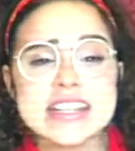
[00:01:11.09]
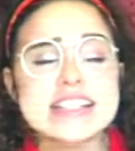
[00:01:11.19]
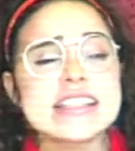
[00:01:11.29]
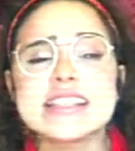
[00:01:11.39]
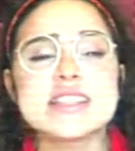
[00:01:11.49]
to
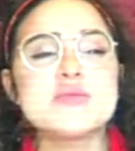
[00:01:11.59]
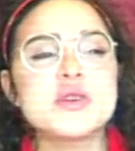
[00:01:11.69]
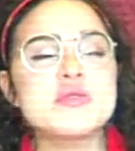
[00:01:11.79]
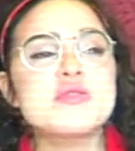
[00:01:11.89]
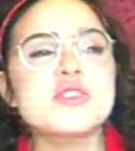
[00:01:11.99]
see
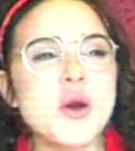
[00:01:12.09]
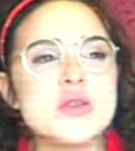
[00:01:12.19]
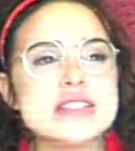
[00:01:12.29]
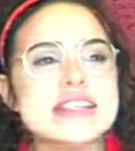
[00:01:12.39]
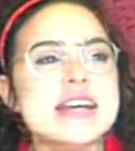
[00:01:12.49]
someone
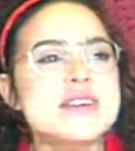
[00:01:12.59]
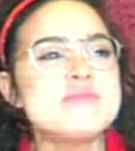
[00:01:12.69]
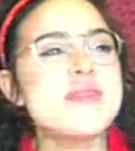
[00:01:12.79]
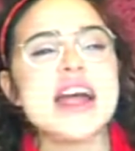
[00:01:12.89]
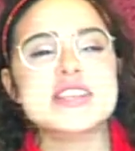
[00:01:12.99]
flaunt
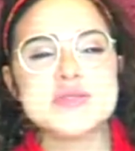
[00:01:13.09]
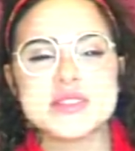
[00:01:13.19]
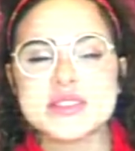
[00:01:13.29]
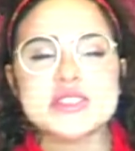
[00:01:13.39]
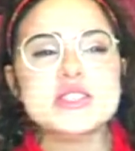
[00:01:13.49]
magic
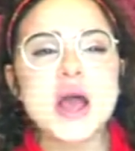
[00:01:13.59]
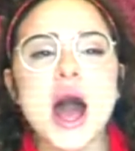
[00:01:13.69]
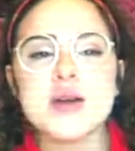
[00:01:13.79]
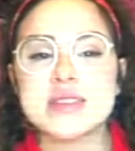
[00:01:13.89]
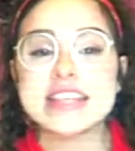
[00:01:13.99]
with such
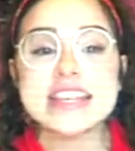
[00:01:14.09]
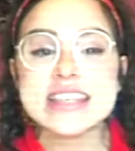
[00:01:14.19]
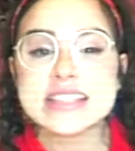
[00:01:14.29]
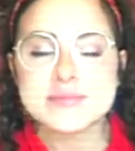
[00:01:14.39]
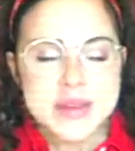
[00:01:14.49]
charm and
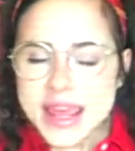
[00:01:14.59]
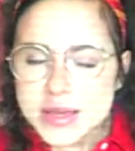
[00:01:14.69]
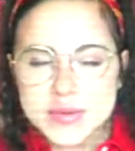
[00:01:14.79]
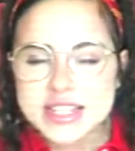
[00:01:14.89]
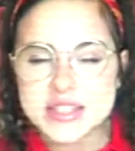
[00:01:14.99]
ease and play
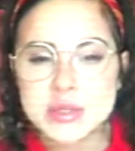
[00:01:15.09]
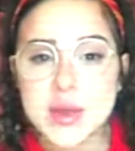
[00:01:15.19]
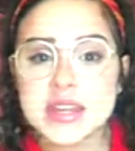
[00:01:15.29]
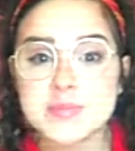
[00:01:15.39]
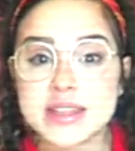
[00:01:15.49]
Quidditch
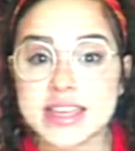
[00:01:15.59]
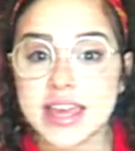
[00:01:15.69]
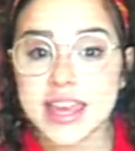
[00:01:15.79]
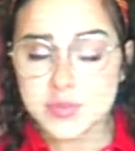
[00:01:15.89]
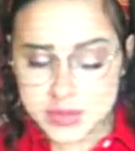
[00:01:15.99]

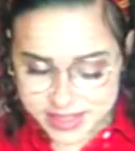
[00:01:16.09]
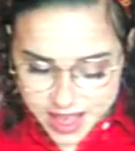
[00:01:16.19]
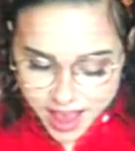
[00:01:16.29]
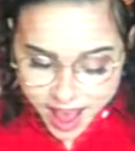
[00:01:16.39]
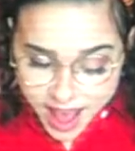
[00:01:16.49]
incredibly, it was
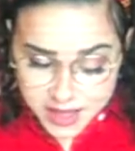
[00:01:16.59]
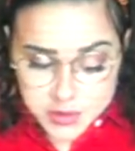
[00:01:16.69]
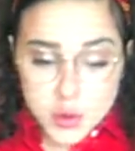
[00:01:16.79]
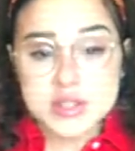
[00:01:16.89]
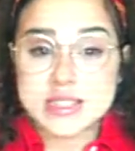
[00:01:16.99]

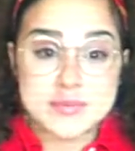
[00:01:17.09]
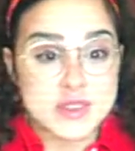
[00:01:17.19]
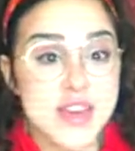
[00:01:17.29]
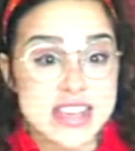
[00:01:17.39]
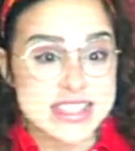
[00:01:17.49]
hard not to
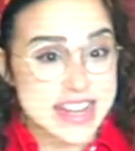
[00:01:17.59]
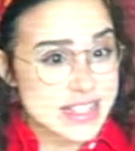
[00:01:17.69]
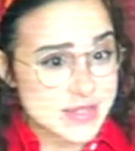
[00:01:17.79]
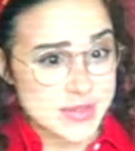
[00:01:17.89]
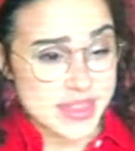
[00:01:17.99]
be
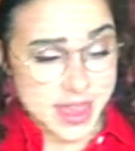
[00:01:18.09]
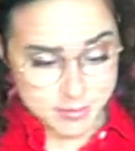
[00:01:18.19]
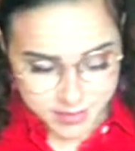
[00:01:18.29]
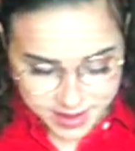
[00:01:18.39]
fascinated with him.